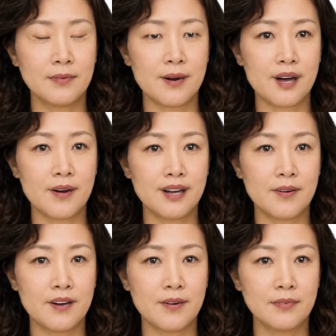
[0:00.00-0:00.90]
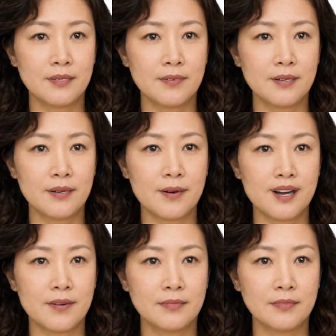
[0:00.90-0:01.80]
On Cympha, it's one
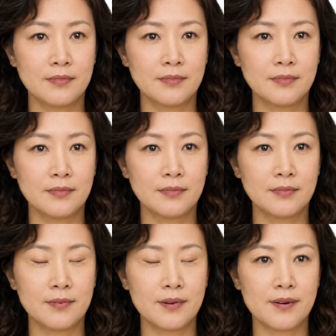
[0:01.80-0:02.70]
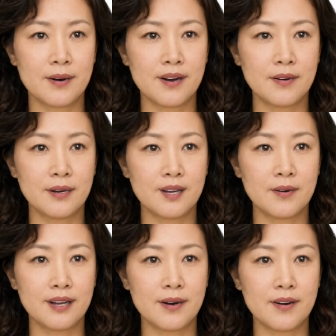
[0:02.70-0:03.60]
screen. Click Case
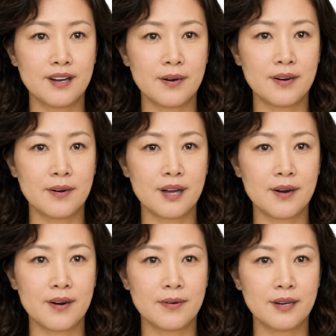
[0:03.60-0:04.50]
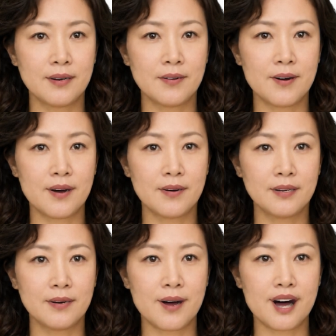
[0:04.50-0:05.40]
Queue and every case the lab has in flight
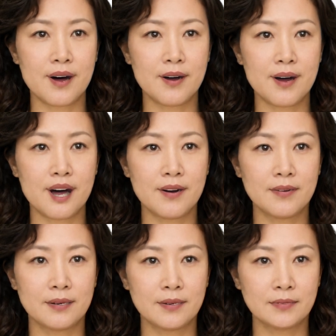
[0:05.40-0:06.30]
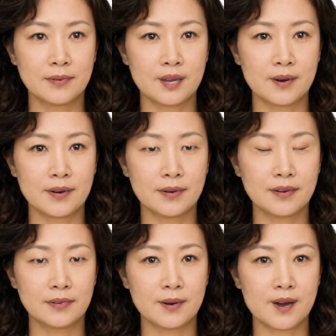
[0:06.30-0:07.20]
is sitting in a single table: who holds
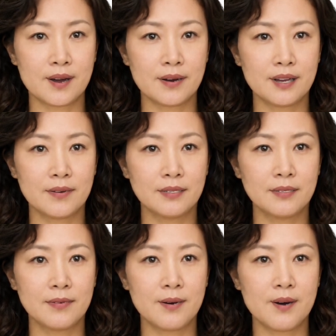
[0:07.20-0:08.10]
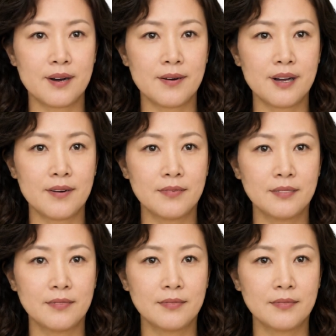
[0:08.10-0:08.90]
it, where it stands, who submitted it.